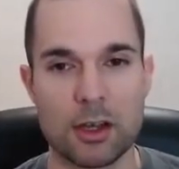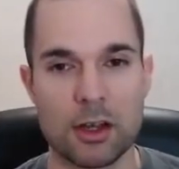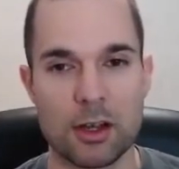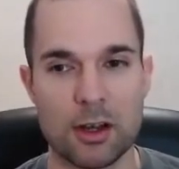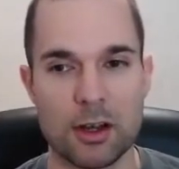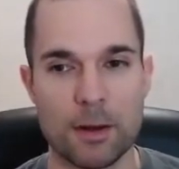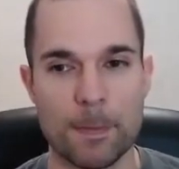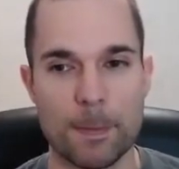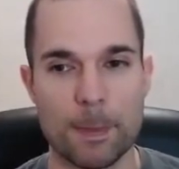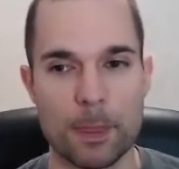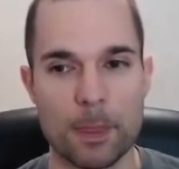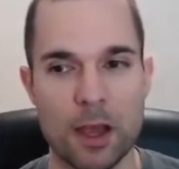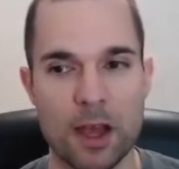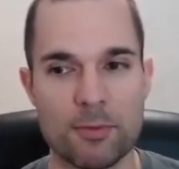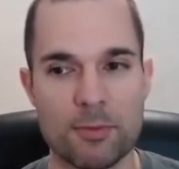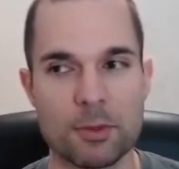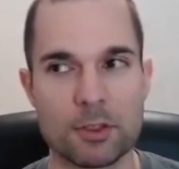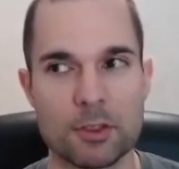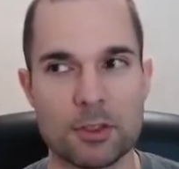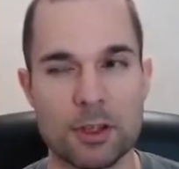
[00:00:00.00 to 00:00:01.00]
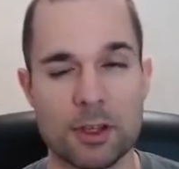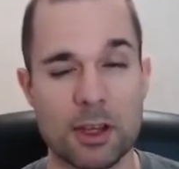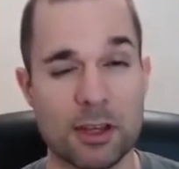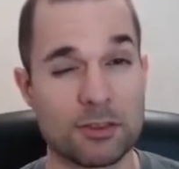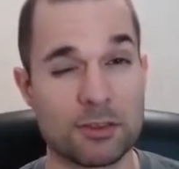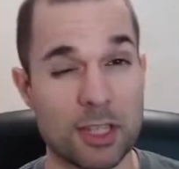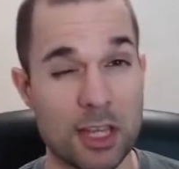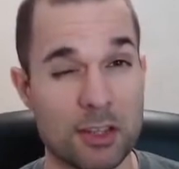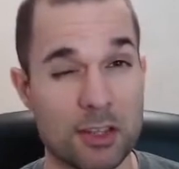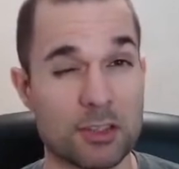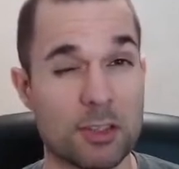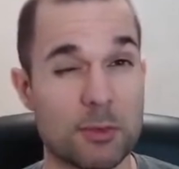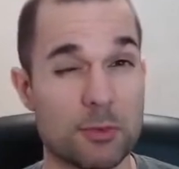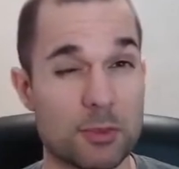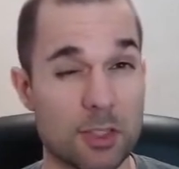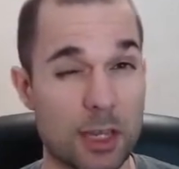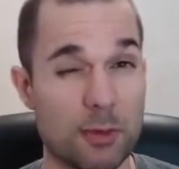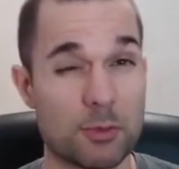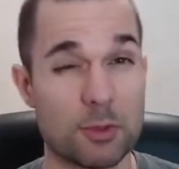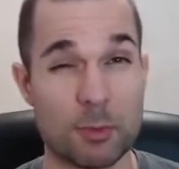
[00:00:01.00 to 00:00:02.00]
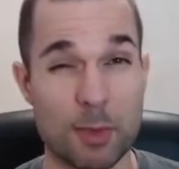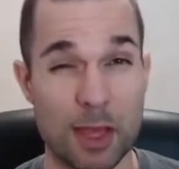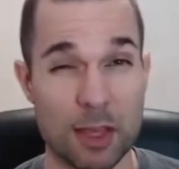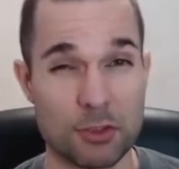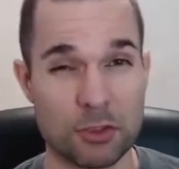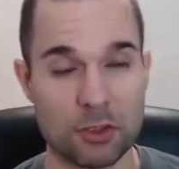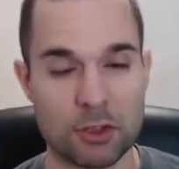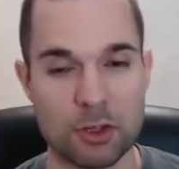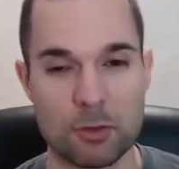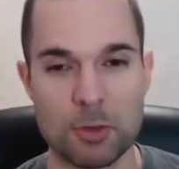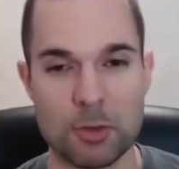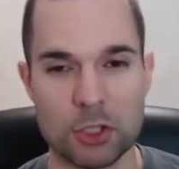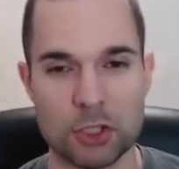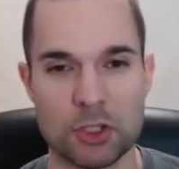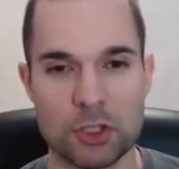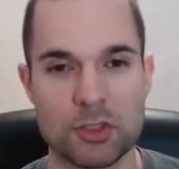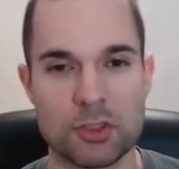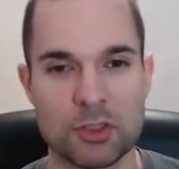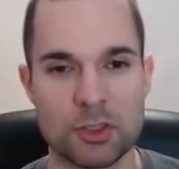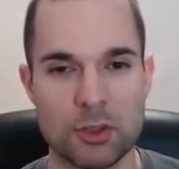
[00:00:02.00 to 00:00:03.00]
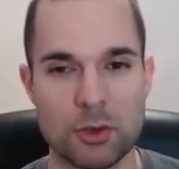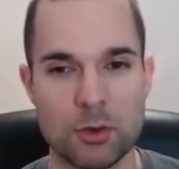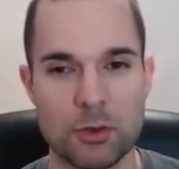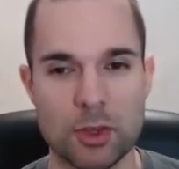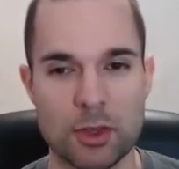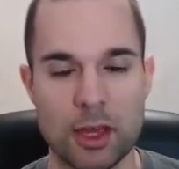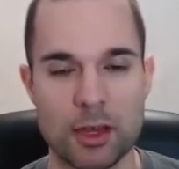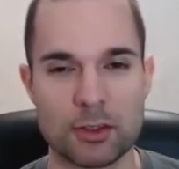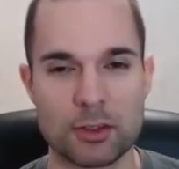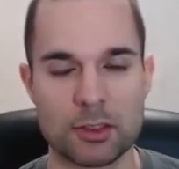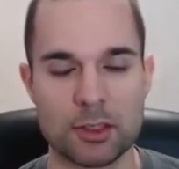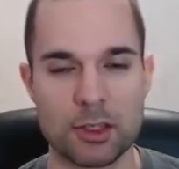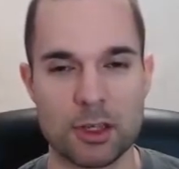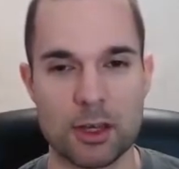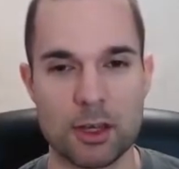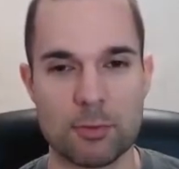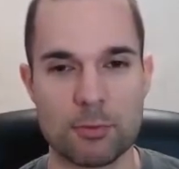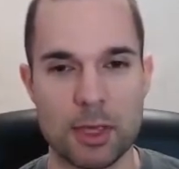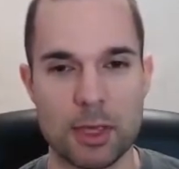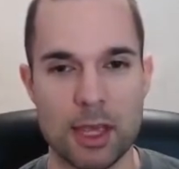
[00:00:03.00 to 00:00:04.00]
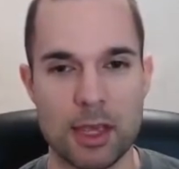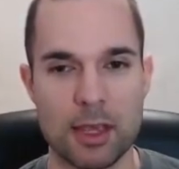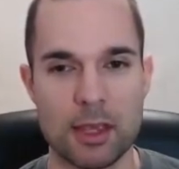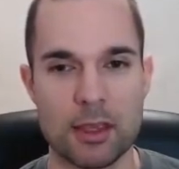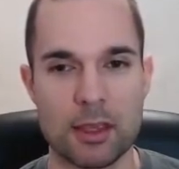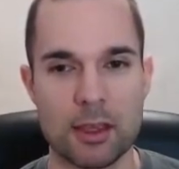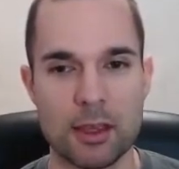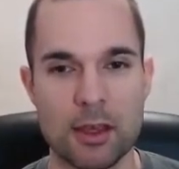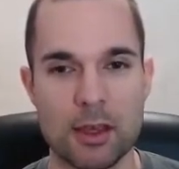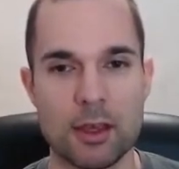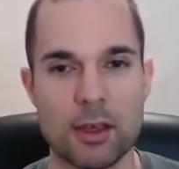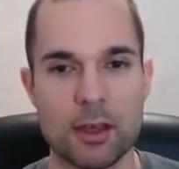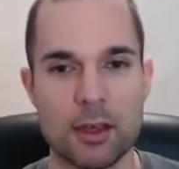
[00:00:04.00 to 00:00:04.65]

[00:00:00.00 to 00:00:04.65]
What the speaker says: I take sometimes massacre missions that pay